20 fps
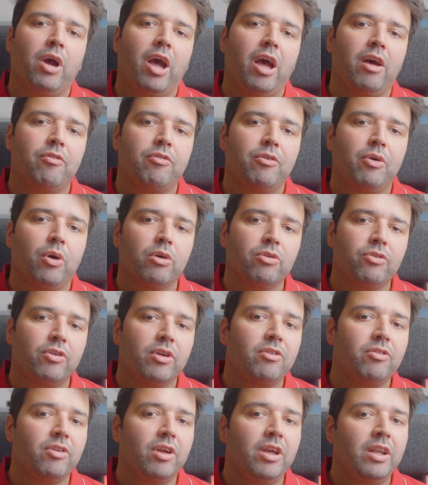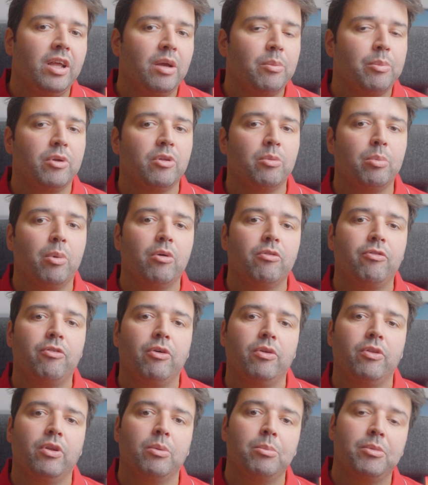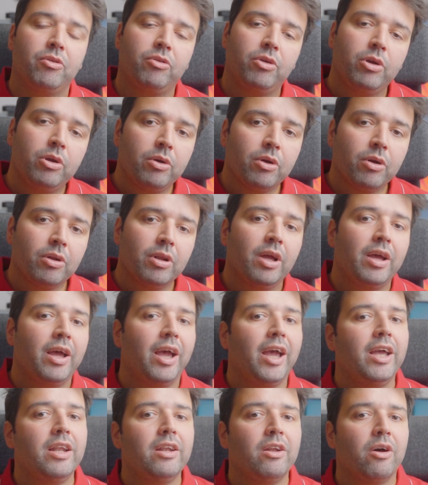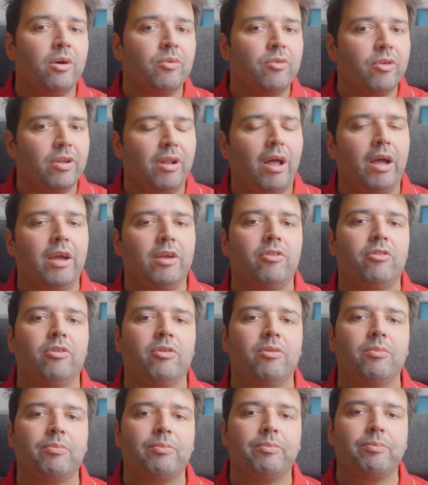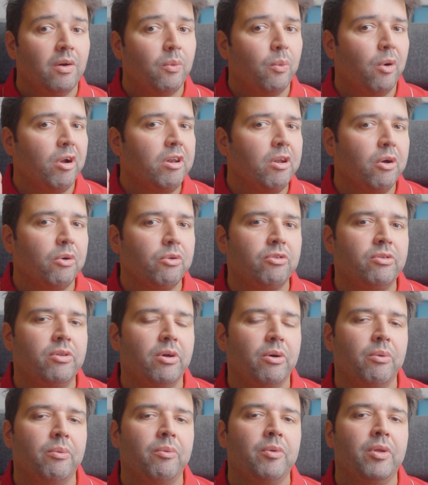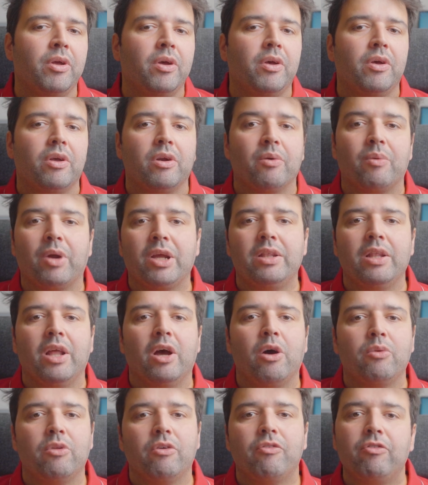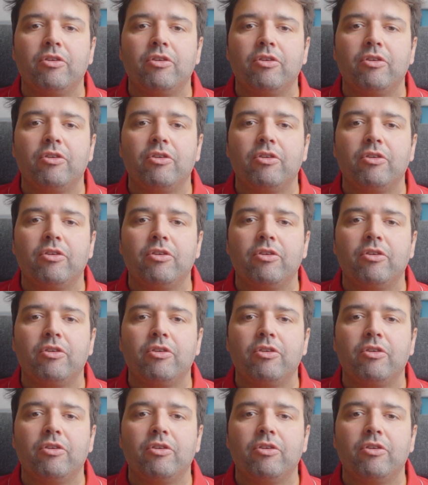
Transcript: have caustics enabled both on the material and on the light. One note though, Right now, the